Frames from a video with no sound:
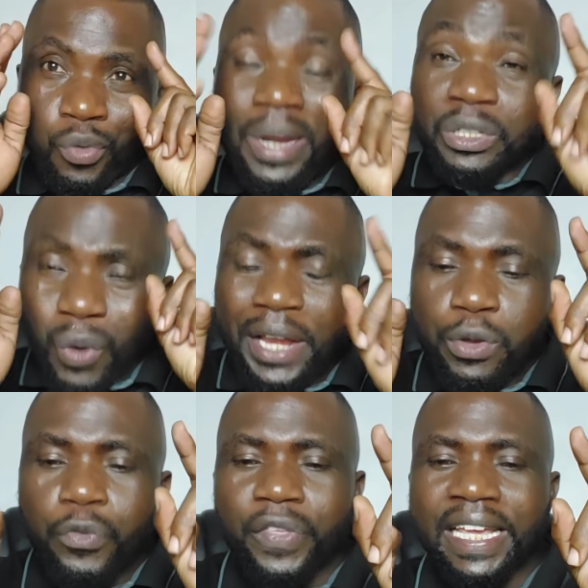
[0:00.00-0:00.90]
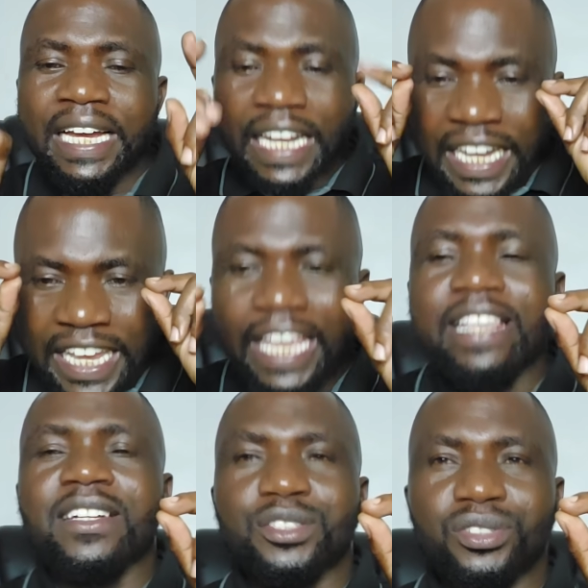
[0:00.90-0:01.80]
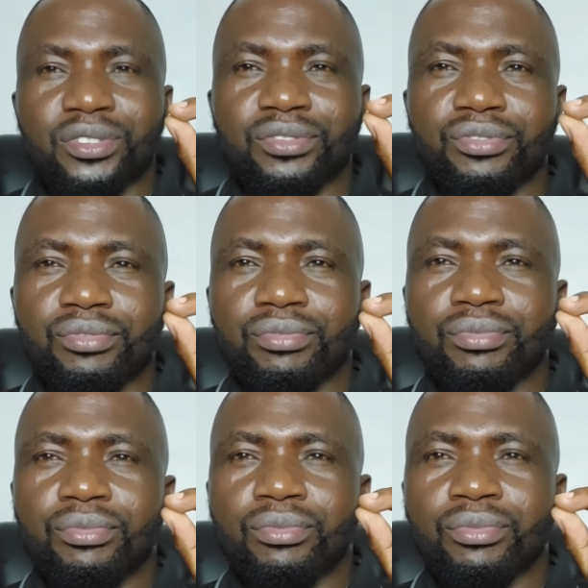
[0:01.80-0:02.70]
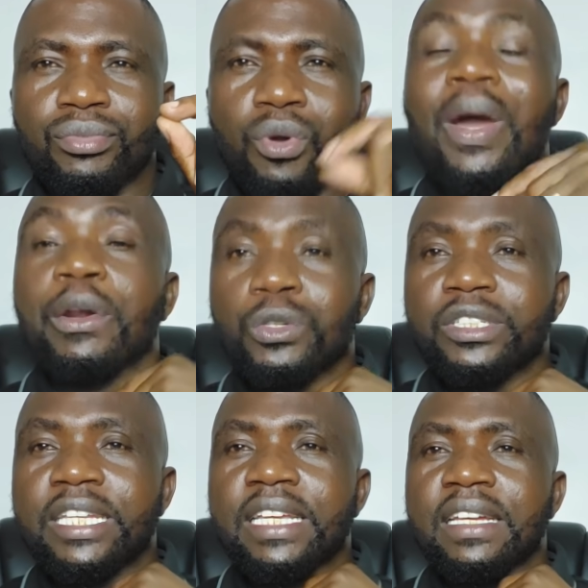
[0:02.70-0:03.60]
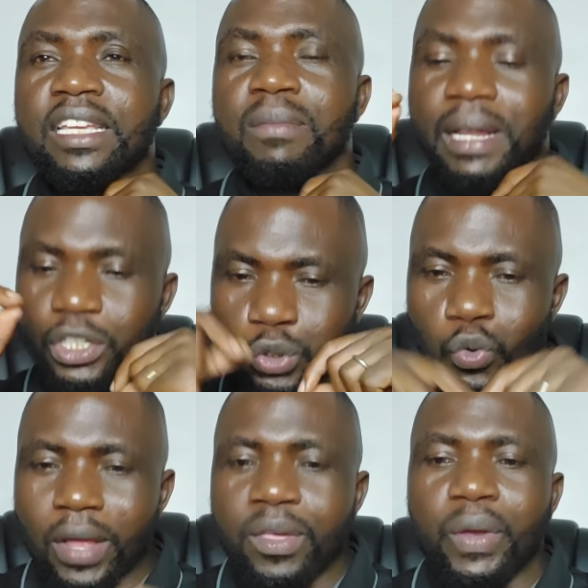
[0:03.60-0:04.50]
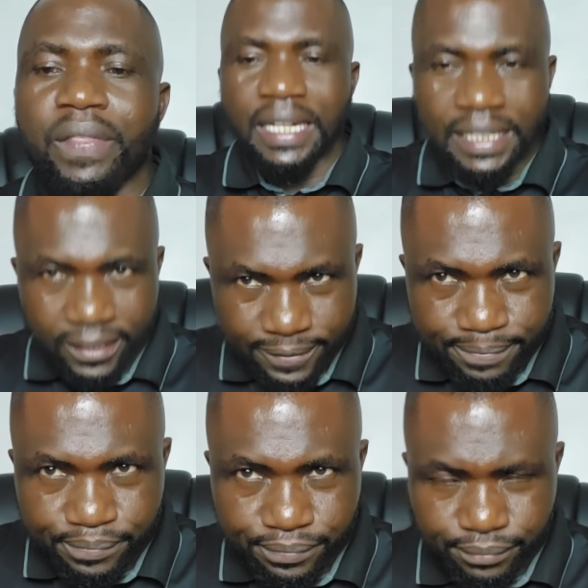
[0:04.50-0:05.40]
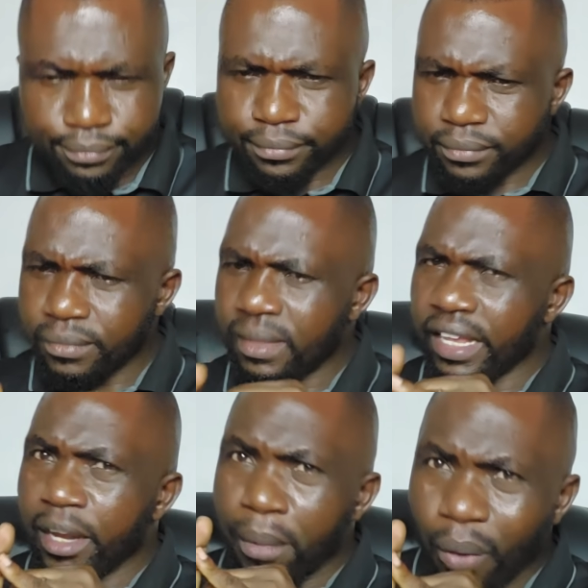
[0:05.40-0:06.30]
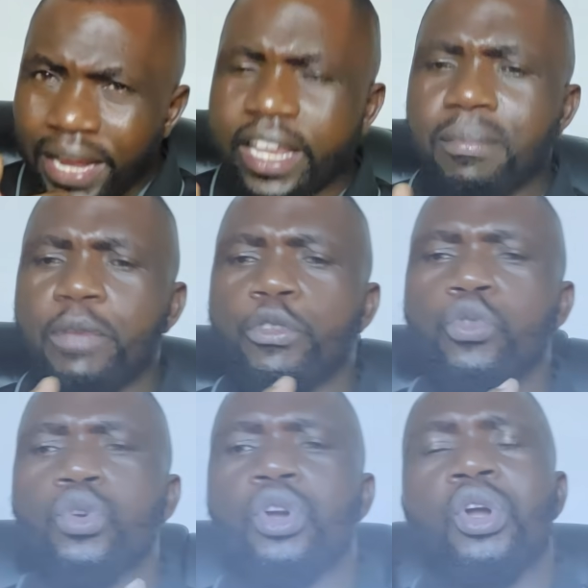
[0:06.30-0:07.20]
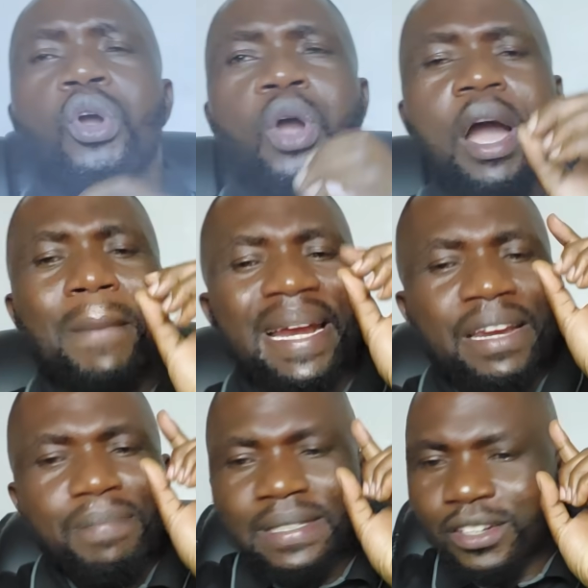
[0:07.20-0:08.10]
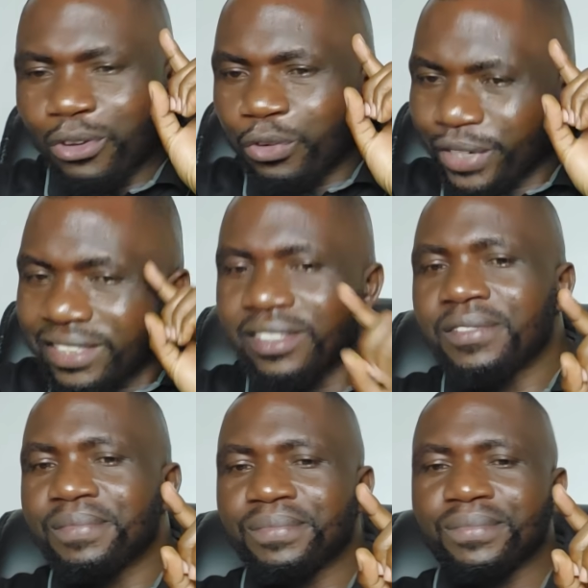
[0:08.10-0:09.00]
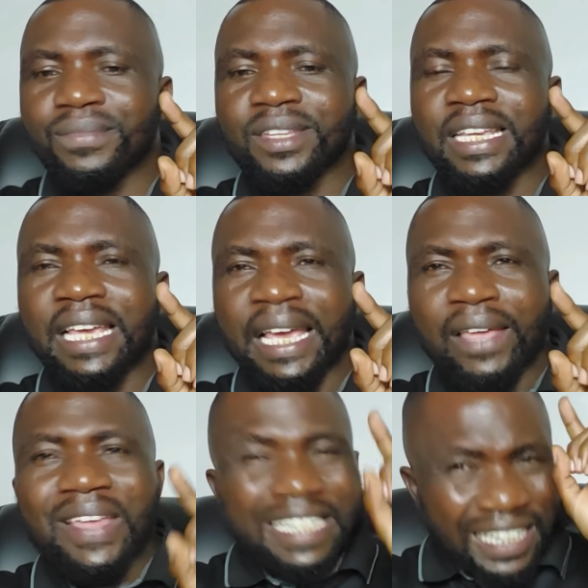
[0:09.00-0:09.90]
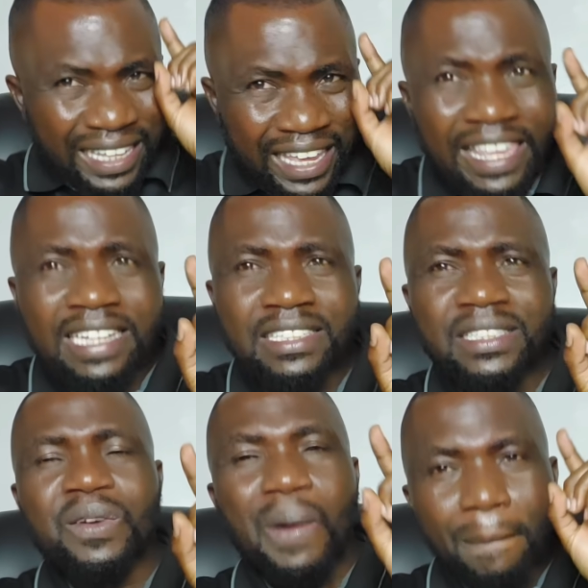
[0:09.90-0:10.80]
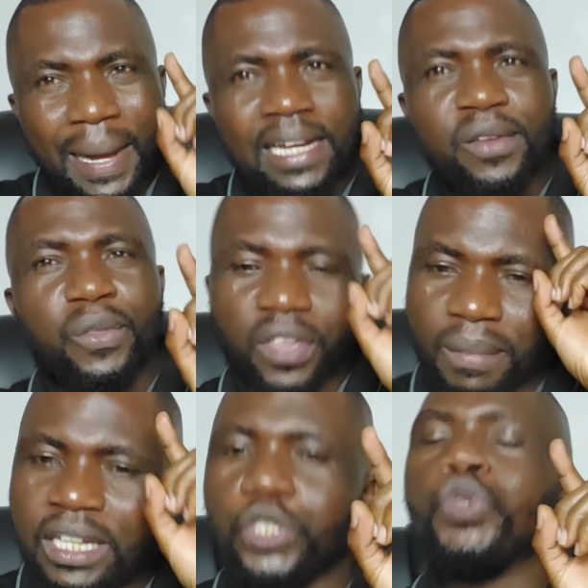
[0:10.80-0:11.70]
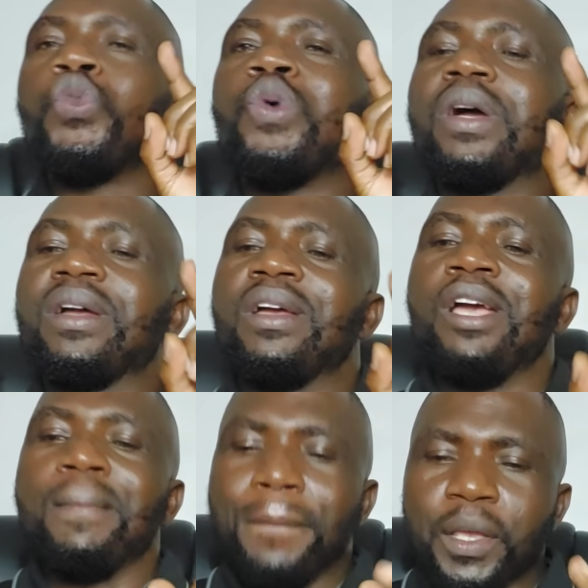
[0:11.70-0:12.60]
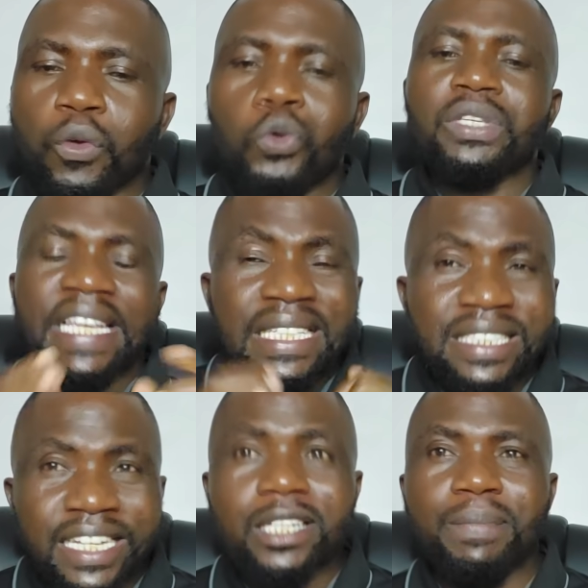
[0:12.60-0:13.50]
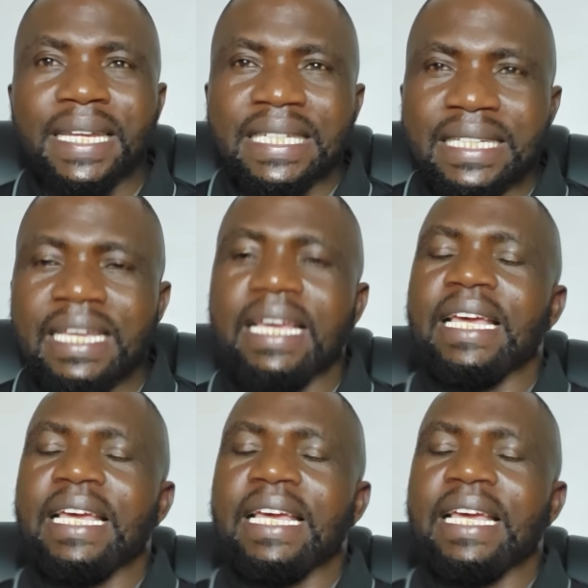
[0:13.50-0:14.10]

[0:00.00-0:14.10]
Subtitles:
But why do you think Kenyans were roasting Kimani Ichung'wah the they did? Number one, in my view, I'm 100% convinced that Kenyans were mad with Kimani Ichung'wah because his statement